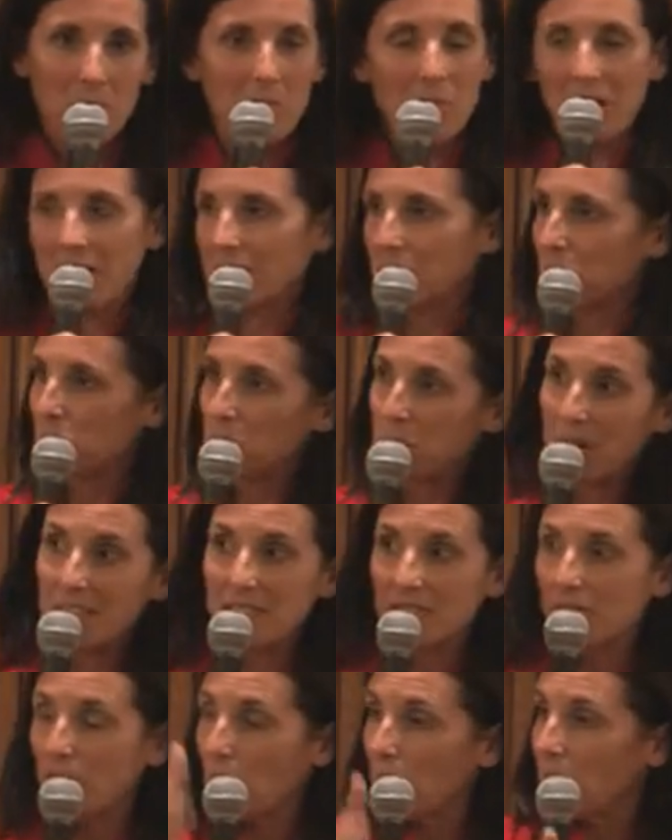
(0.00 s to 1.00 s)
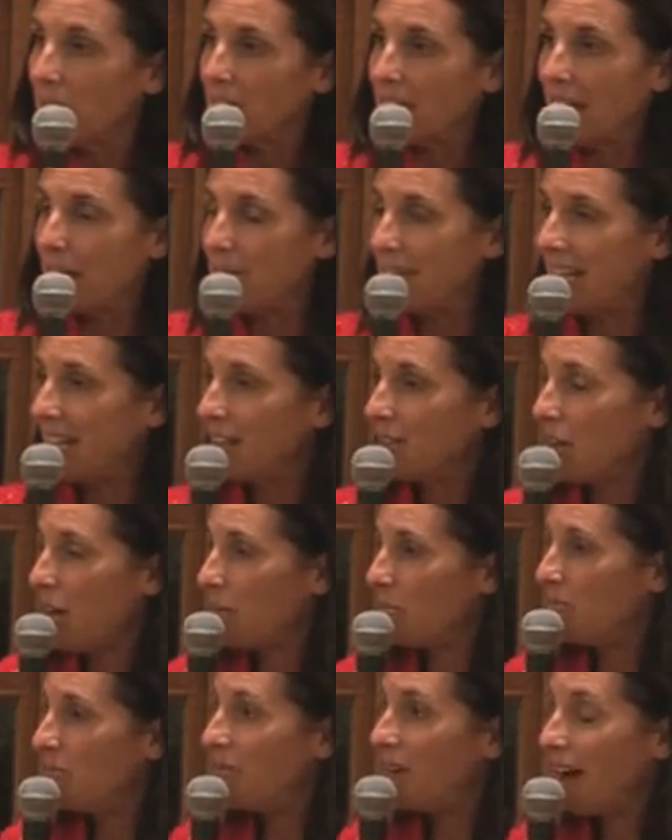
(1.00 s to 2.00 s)
let's press forward. I mean,
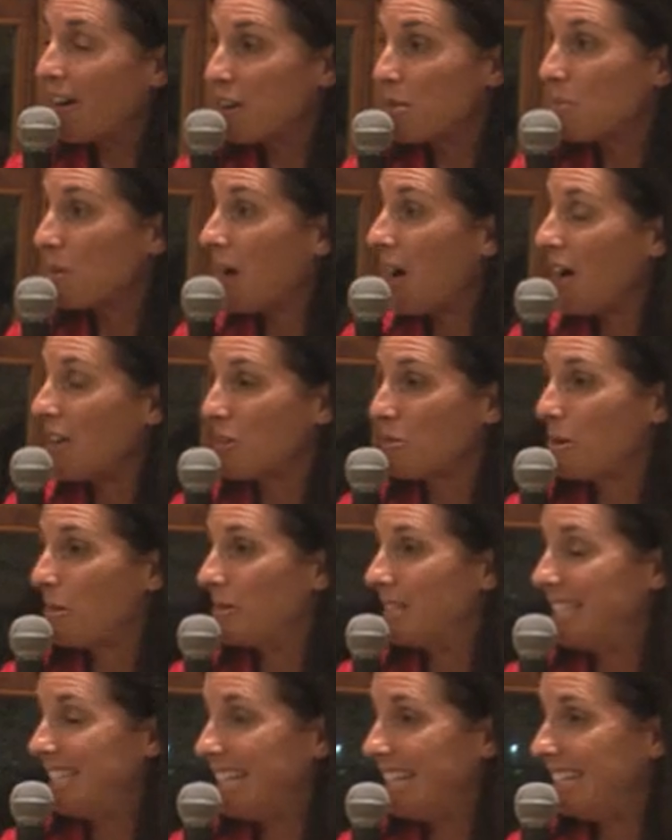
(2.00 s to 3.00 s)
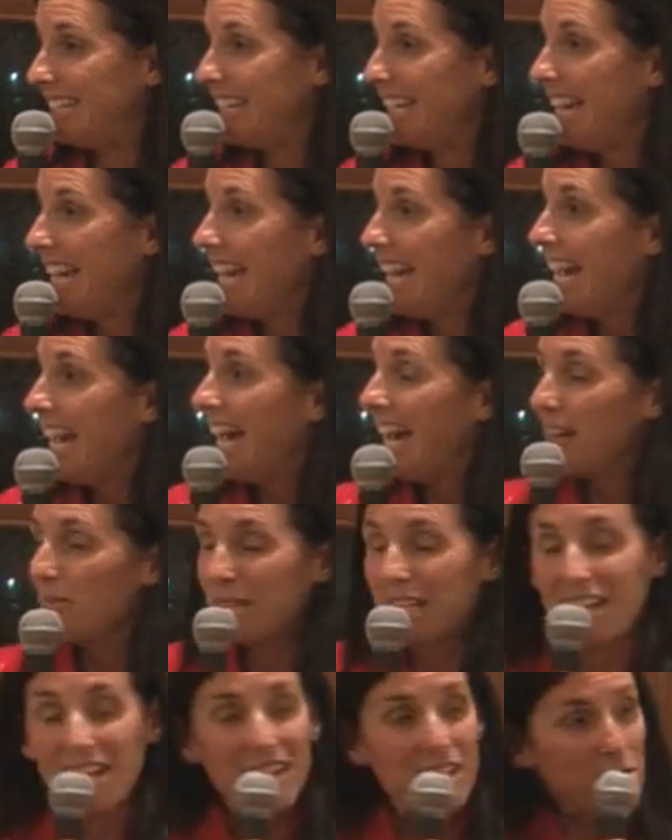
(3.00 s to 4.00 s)
I'm very proud of what we did,
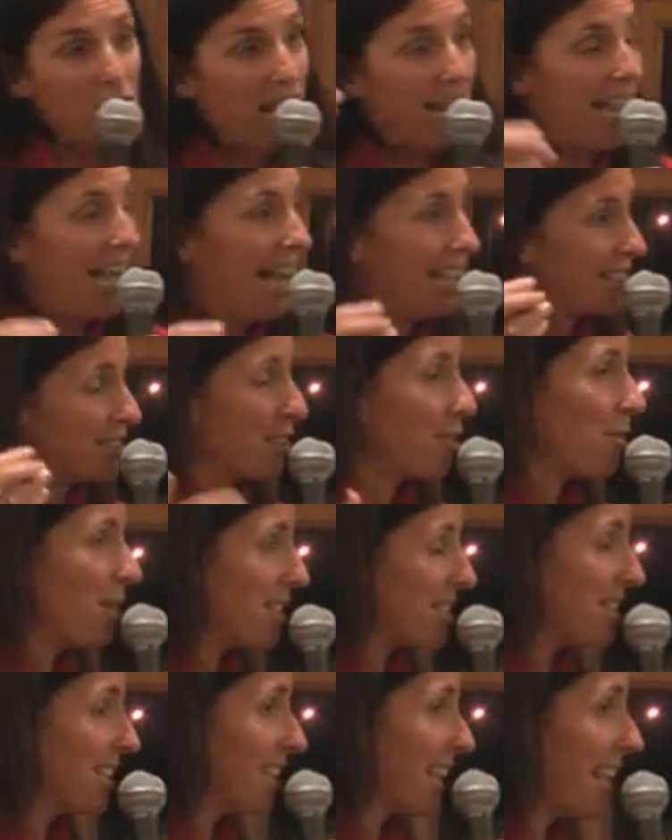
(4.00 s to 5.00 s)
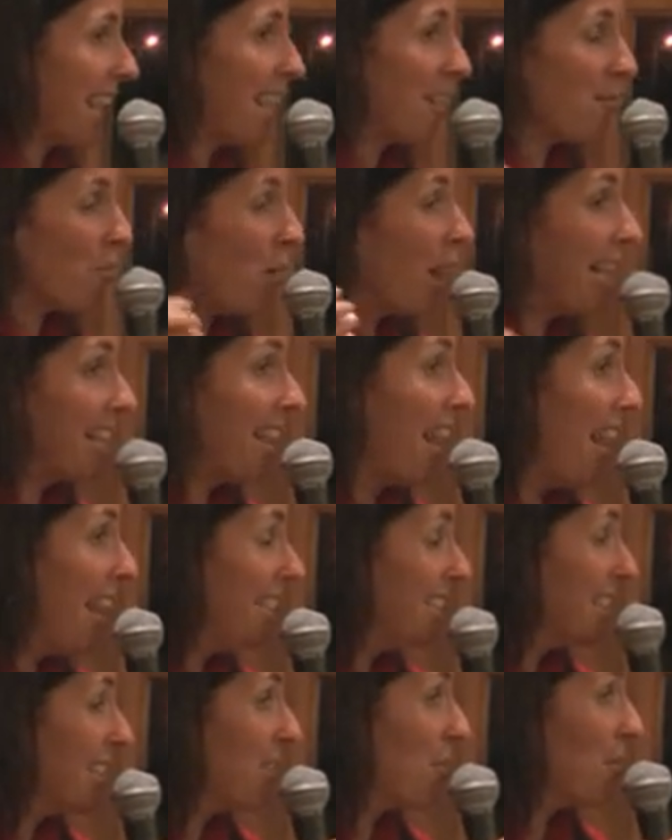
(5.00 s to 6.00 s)
because I asked the question again, why
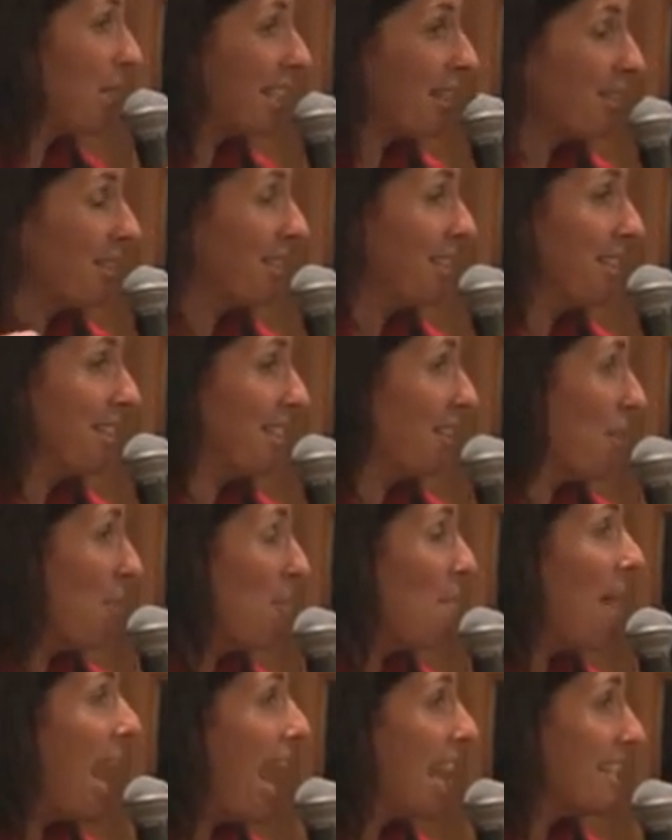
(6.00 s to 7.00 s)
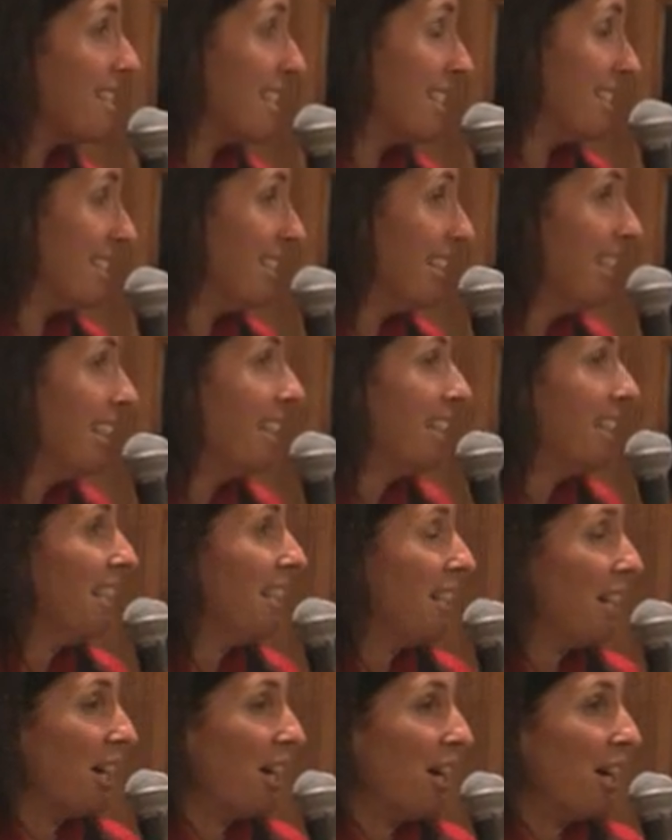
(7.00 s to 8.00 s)
not? We couldn't, imagine,
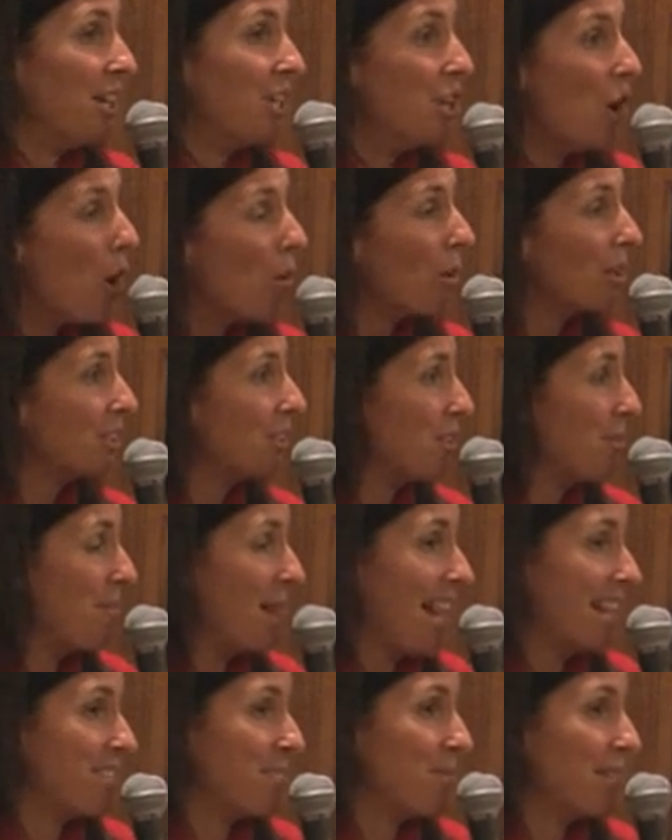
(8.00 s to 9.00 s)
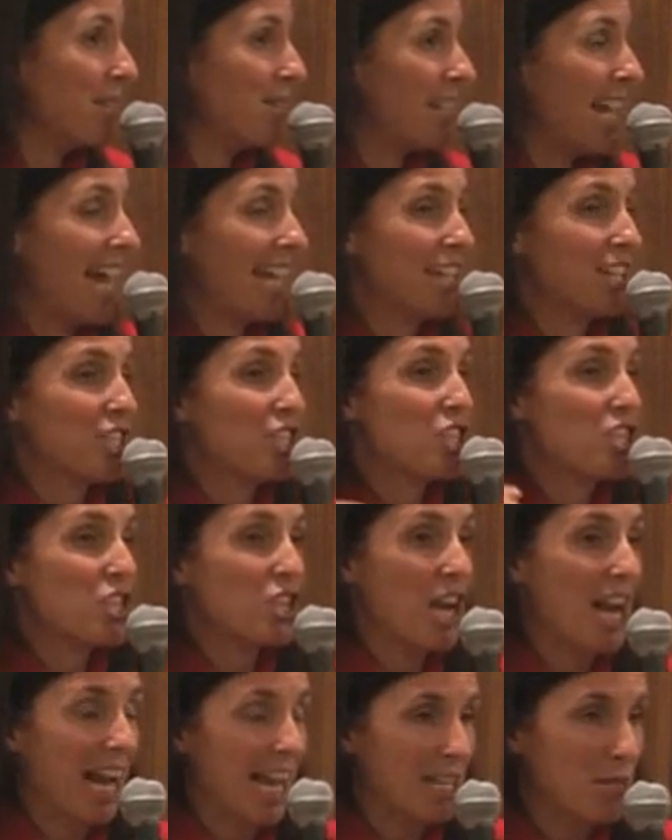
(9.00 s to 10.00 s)
no one could imagine we even had a
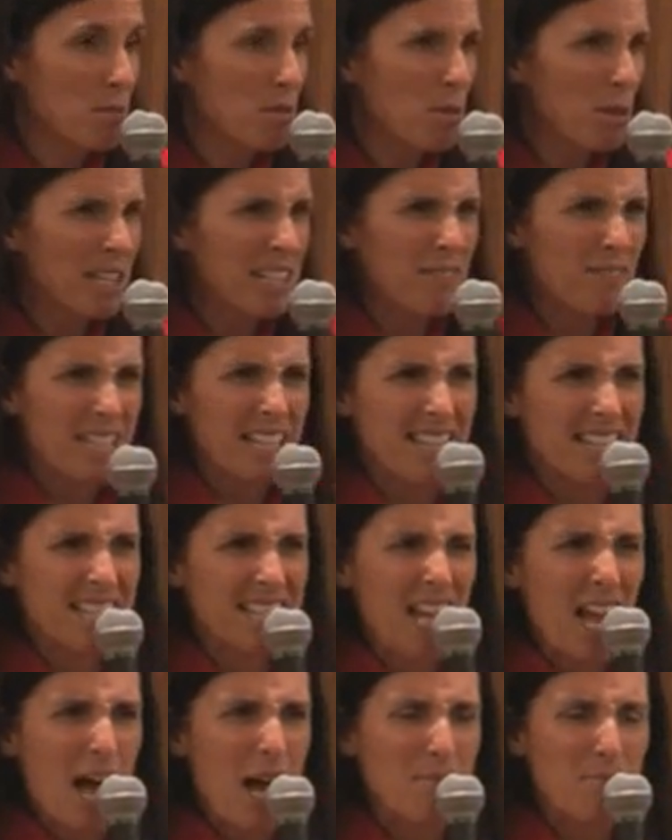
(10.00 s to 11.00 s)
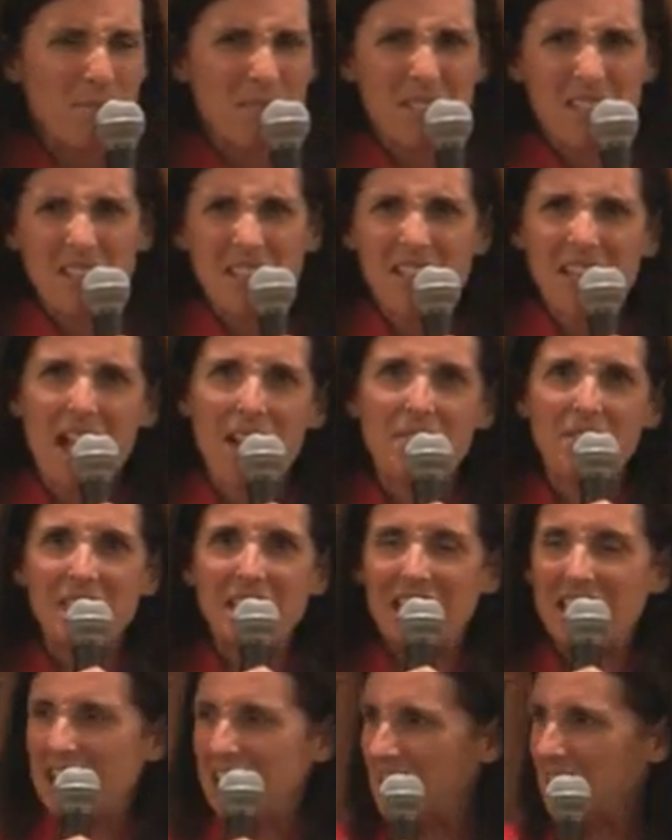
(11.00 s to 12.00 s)
chance. We weren't even in the top
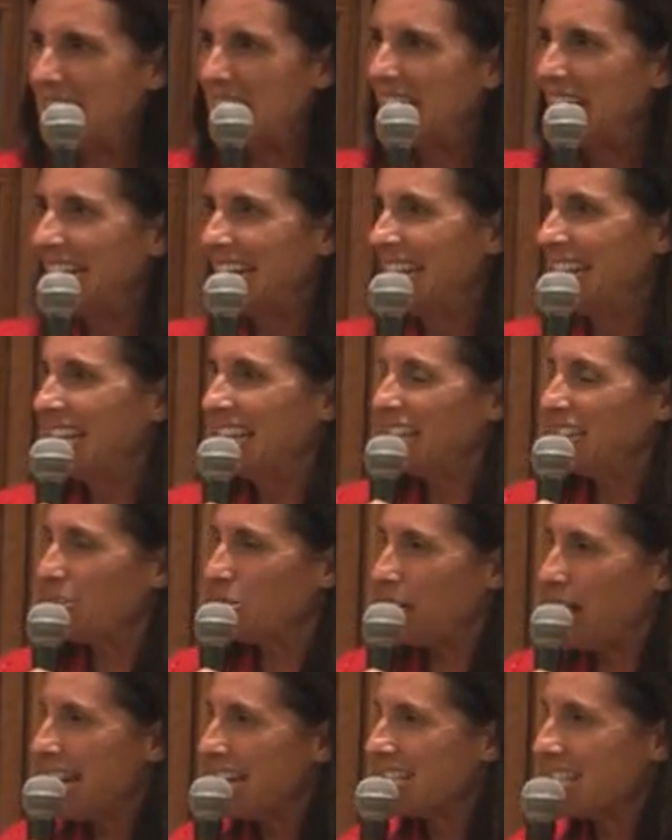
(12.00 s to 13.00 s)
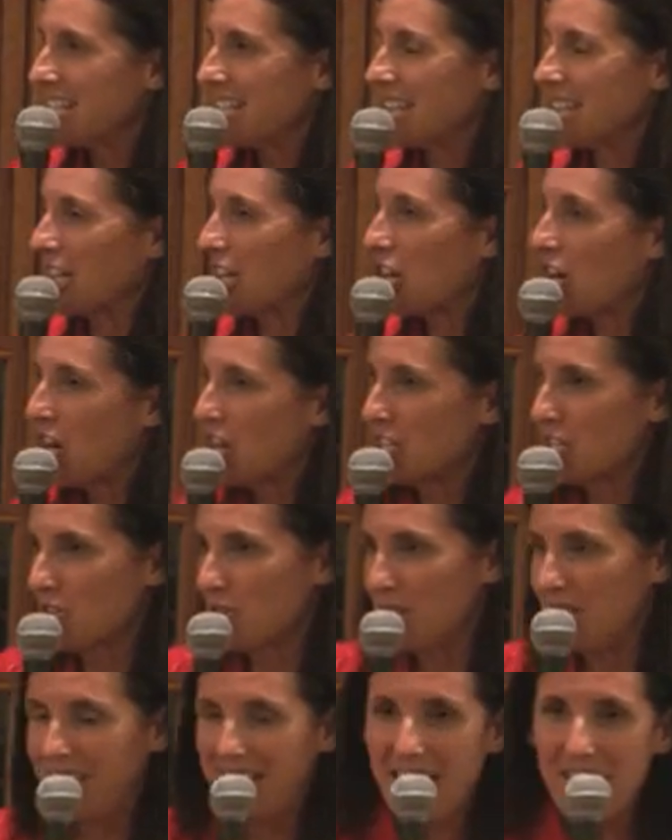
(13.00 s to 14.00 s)
70 races in the
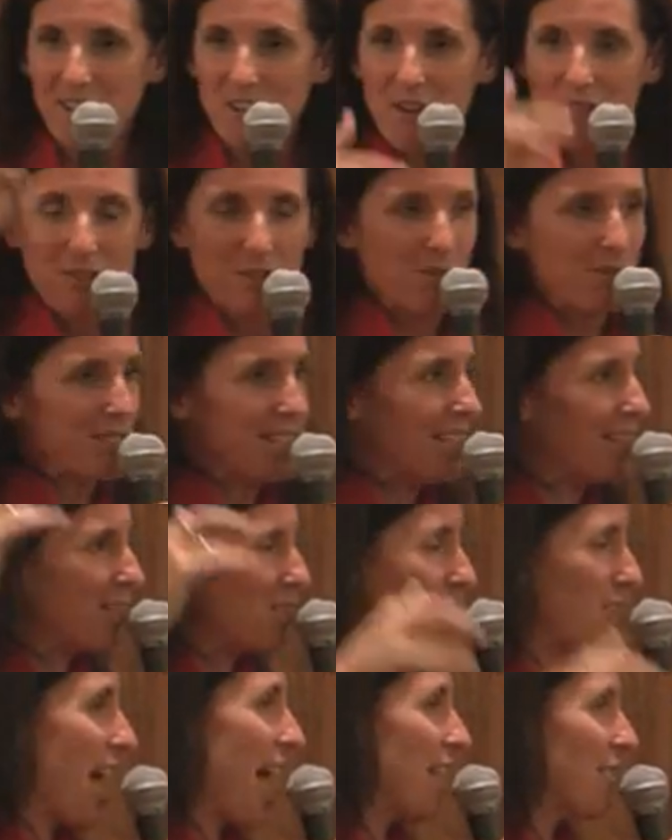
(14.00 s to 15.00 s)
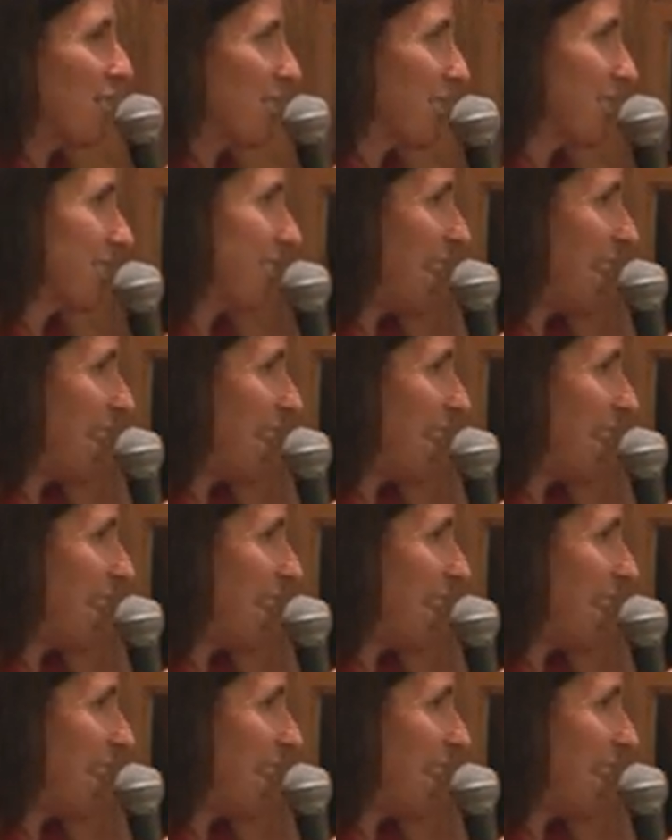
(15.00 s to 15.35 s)
country, and I don't know if you've seen the chatter this